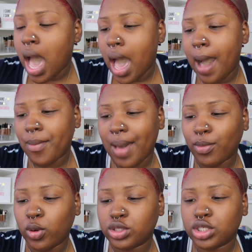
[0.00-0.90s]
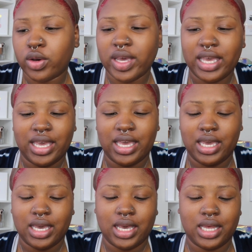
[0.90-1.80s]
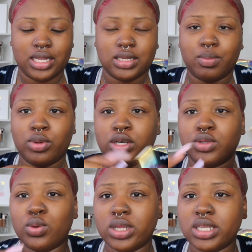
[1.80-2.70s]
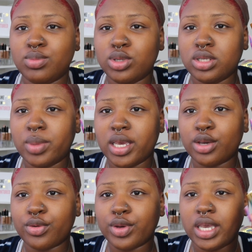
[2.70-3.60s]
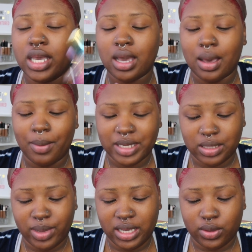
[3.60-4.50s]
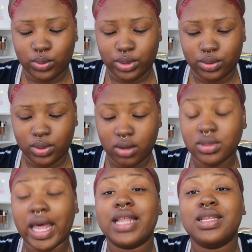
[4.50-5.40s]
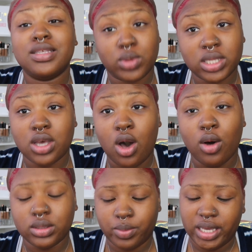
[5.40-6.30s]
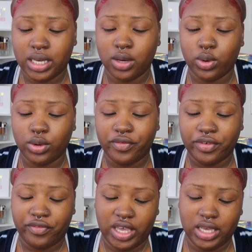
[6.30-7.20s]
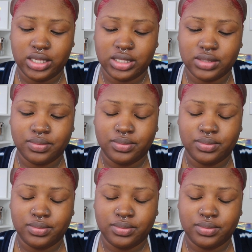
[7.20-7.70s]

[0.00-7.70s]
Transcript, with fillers: um, i'm going to go ahead and put on this beauty bakery i'm about to say baking oil oh, that is what it's called the baking oil for face